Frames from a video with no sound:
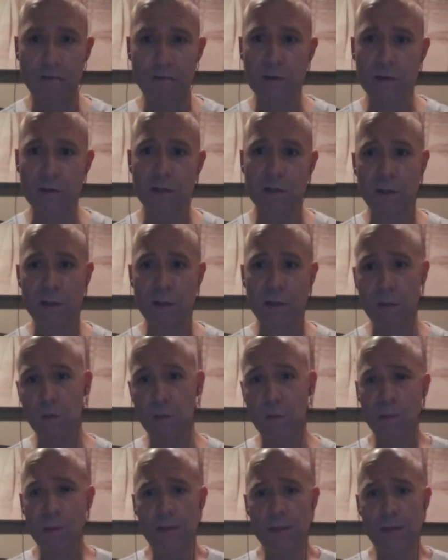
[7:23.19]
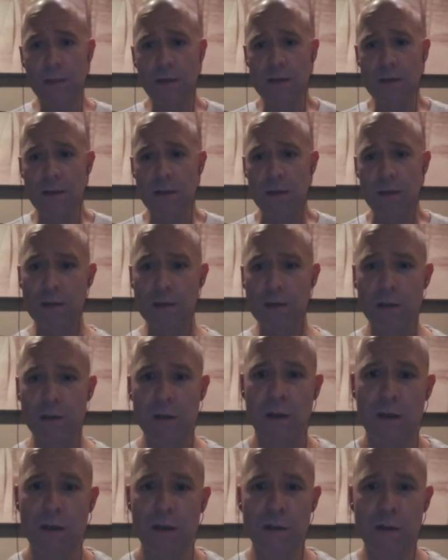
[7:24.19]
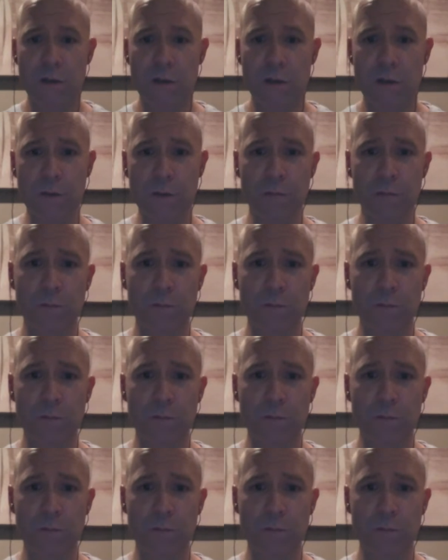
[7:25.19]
facility would get these days. So